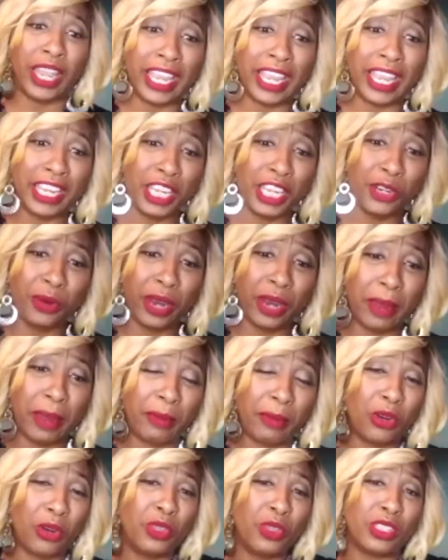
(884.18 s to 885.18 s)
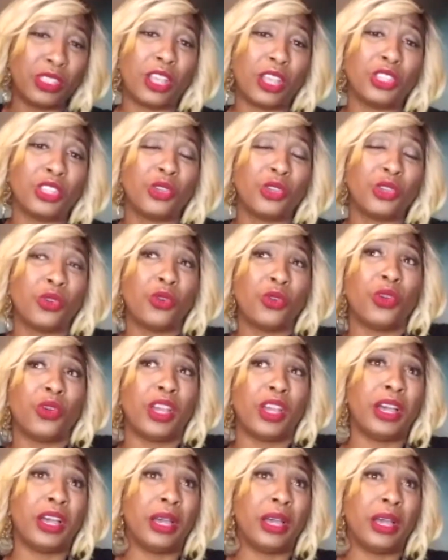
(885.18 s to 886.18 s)
Andy Grammer, who is also
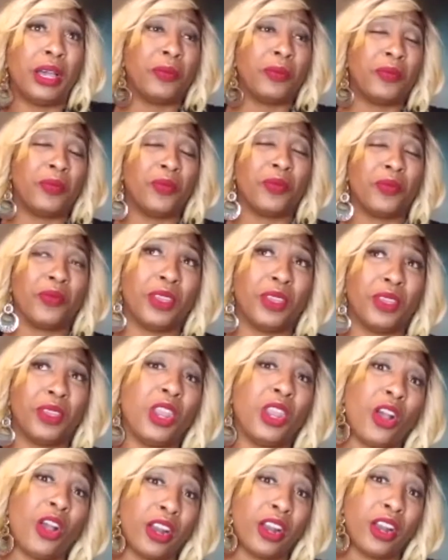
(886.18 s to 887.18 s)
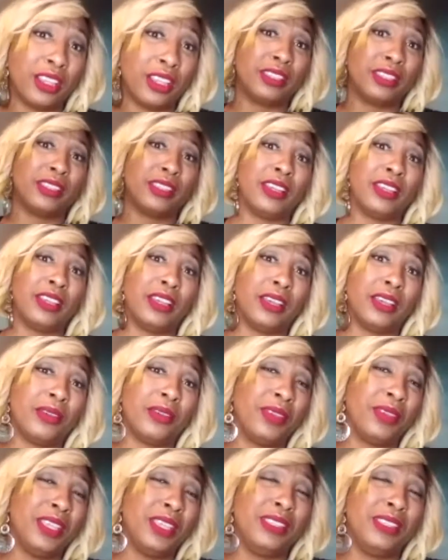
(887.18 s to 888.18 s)
an artist.
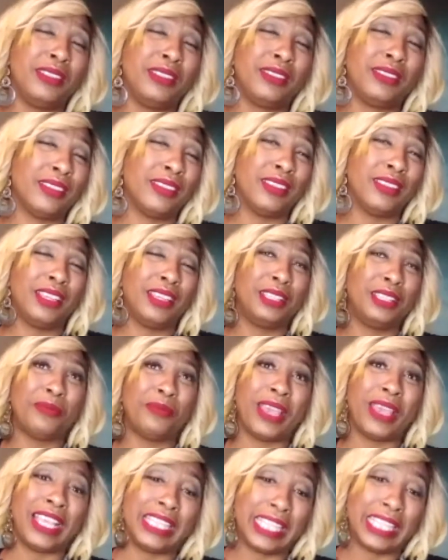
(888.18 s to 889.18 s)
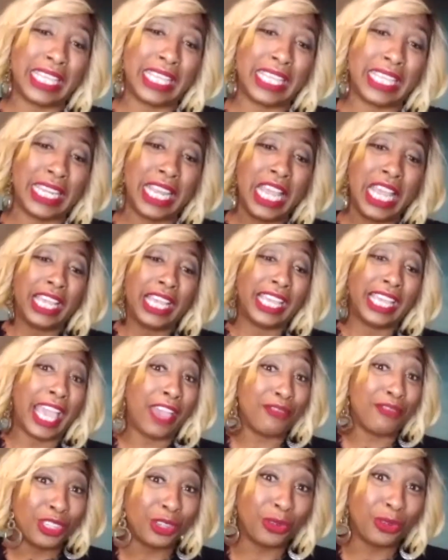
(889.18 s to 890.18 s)
He's amazing.
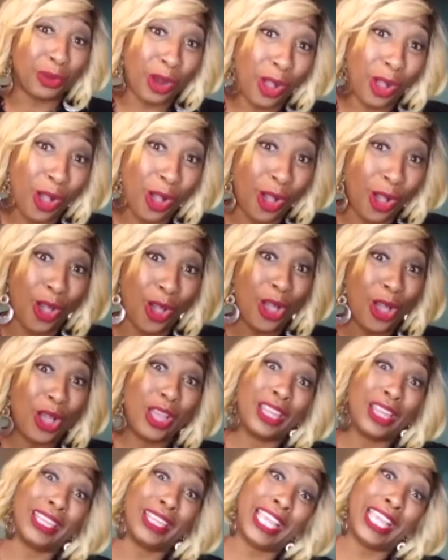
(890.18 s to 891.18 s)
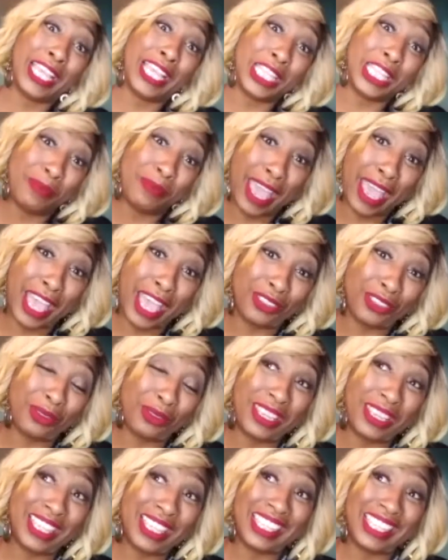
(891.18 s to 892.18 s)
Gavin DeGraw, Lance Bass from
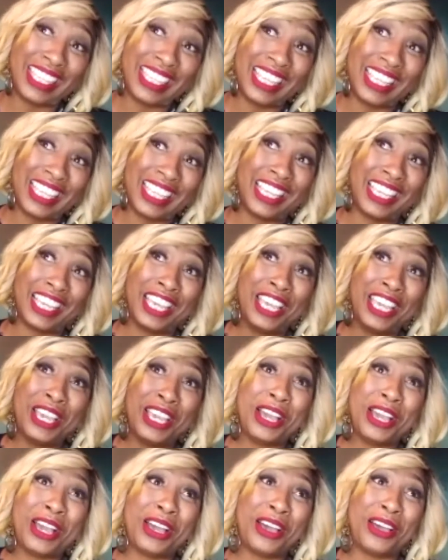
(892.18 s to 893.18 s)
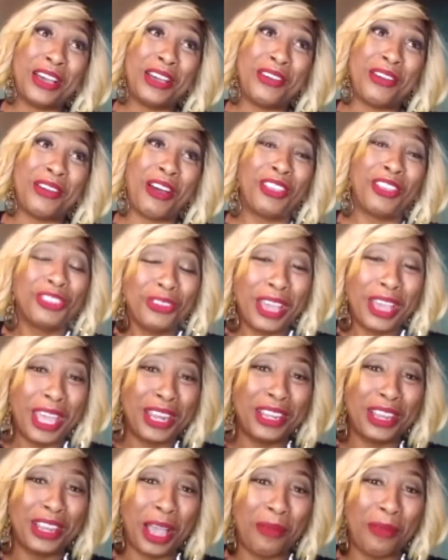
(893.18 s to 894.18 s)
NSYNC. Also had
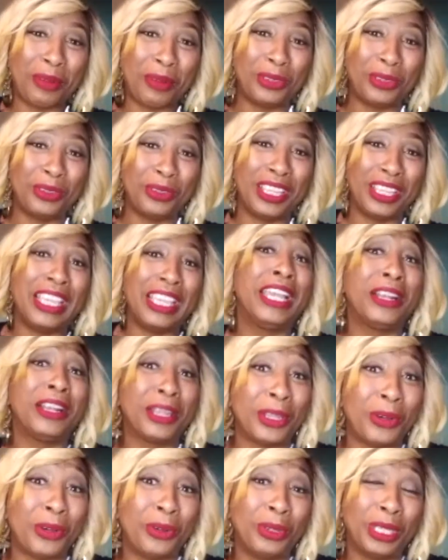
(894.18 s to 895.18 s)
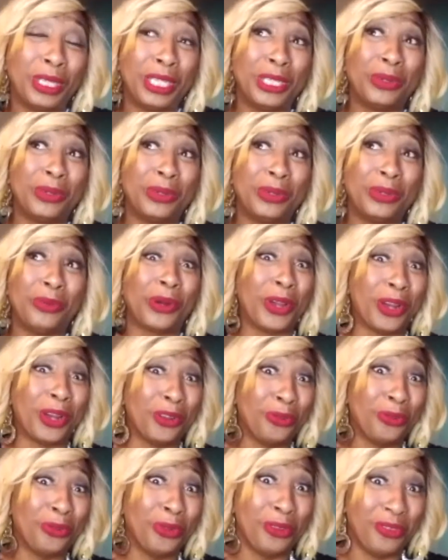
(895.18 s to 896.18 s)
an opportunity here locally to work with
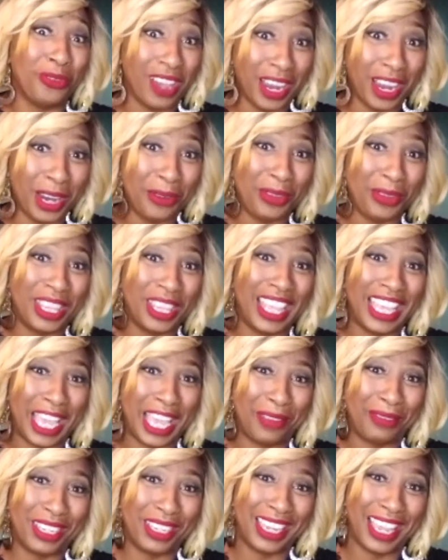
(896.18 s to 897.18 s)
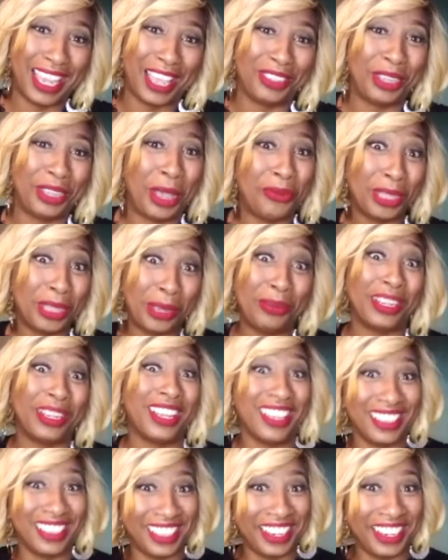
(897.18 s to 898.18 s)
Earth, Wind & Fire when they came to town. So I was able to
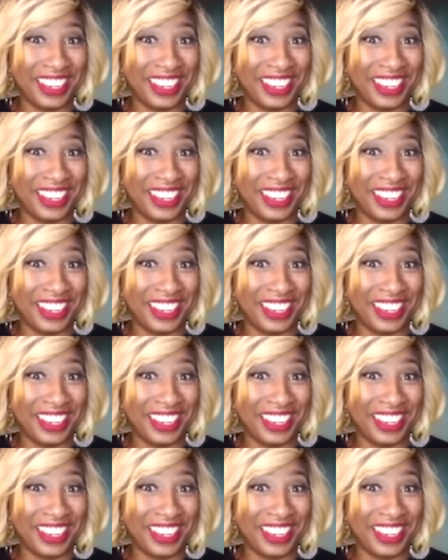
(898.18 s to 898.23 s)
cut their